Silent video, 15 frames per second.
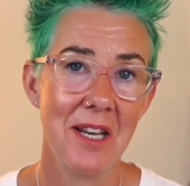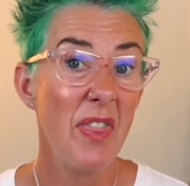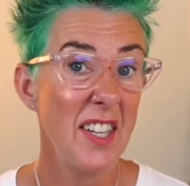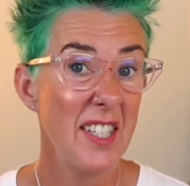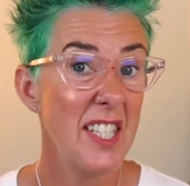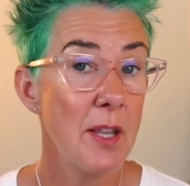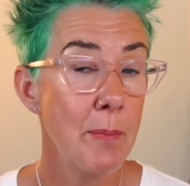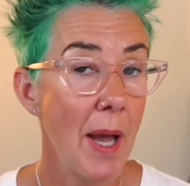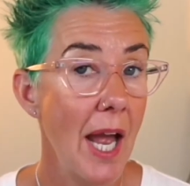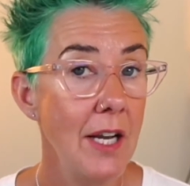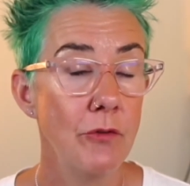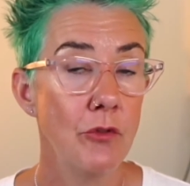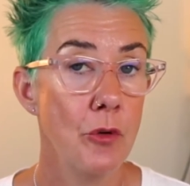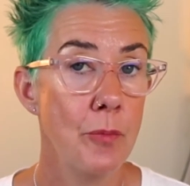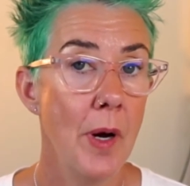This is the
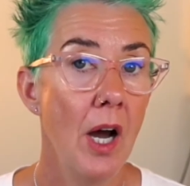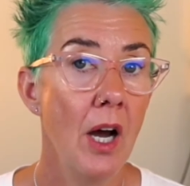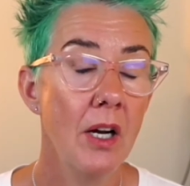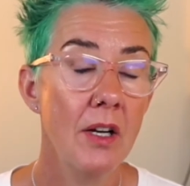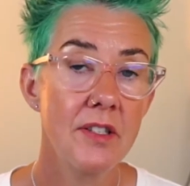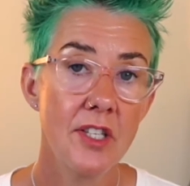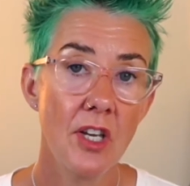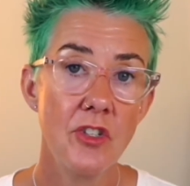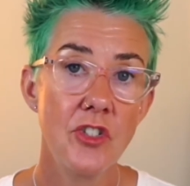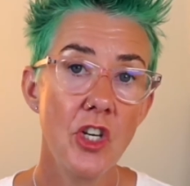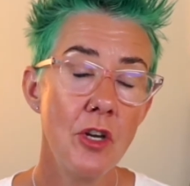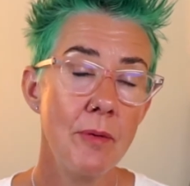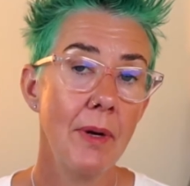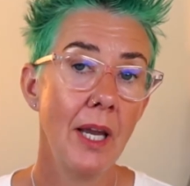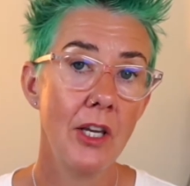painful part, so
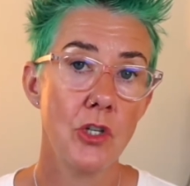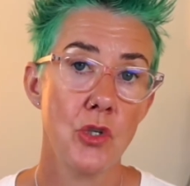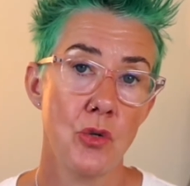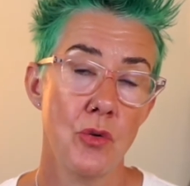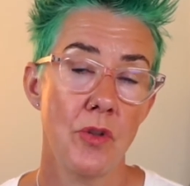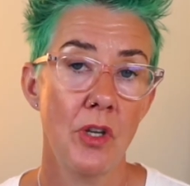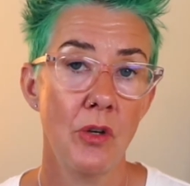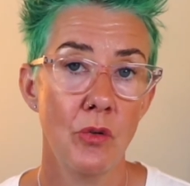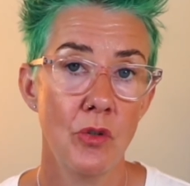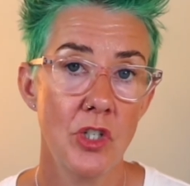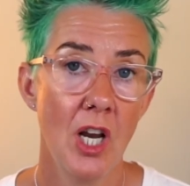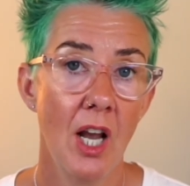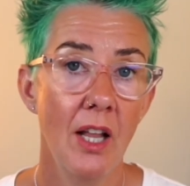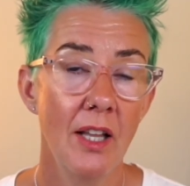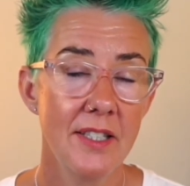do make sure that your
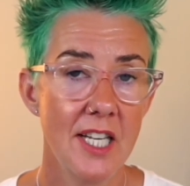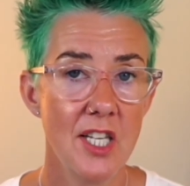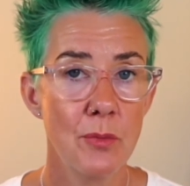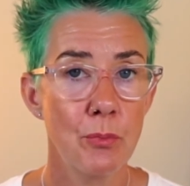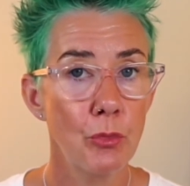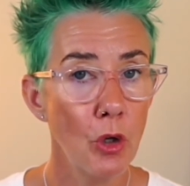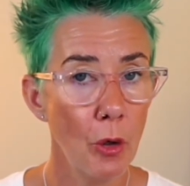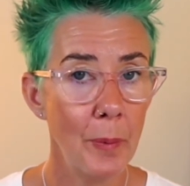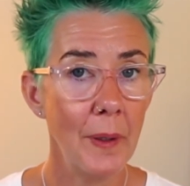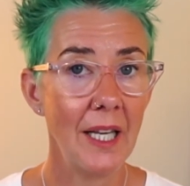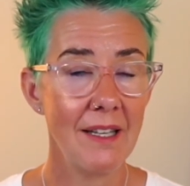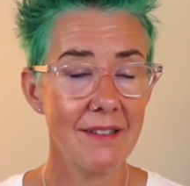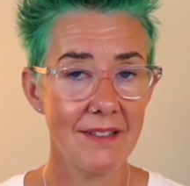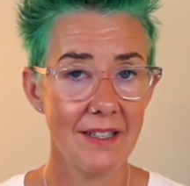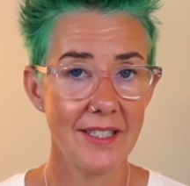child is
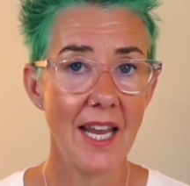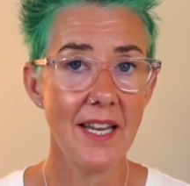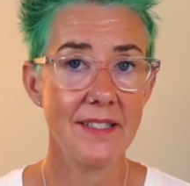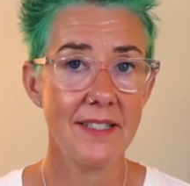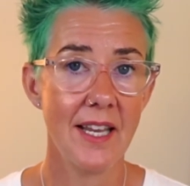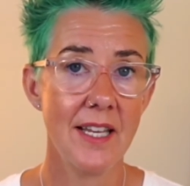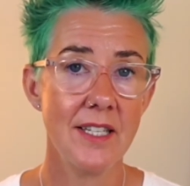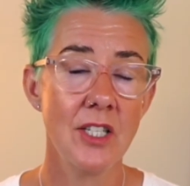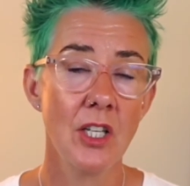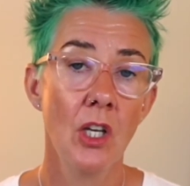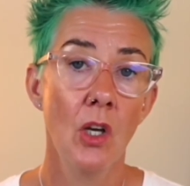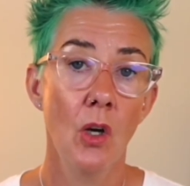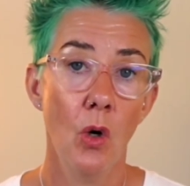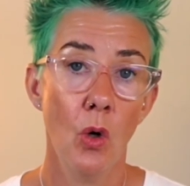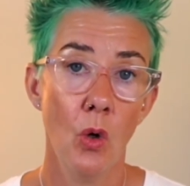properly sedated
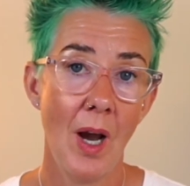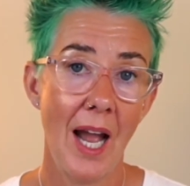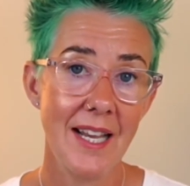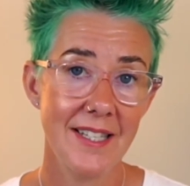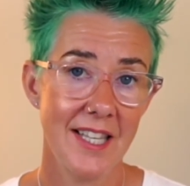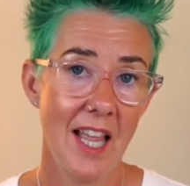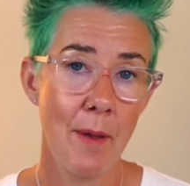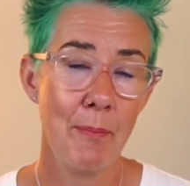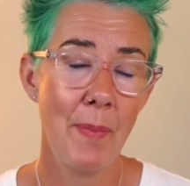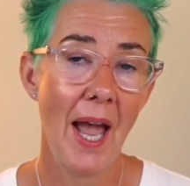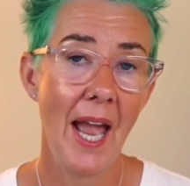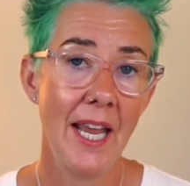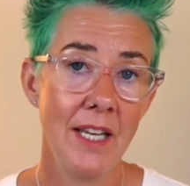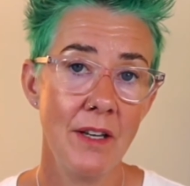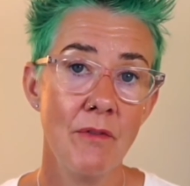or has their
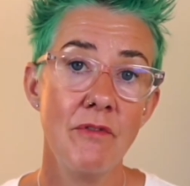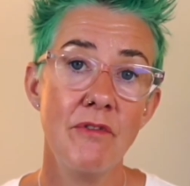pain